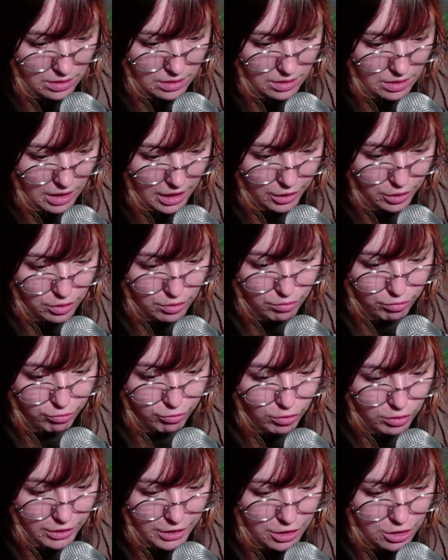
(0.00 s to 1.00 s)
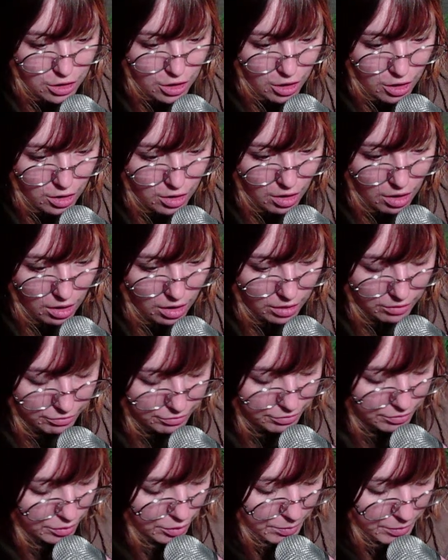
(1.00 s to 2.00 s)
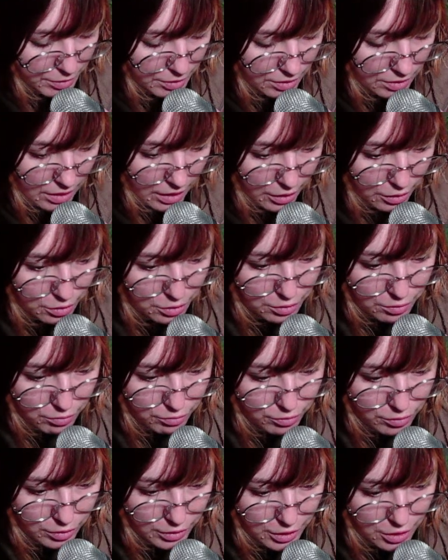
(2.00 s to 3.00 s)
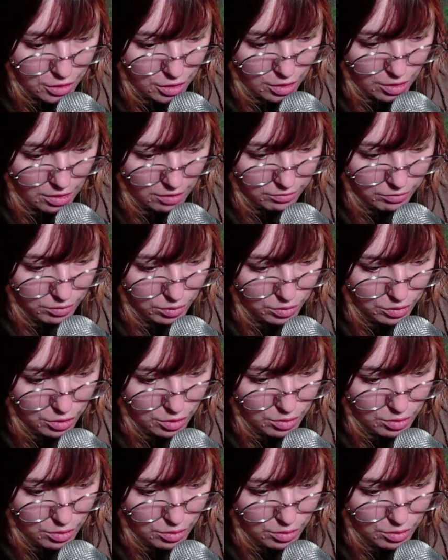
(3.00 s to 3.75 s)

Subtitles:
I could fully turn off... Oops. I could fully turn off auto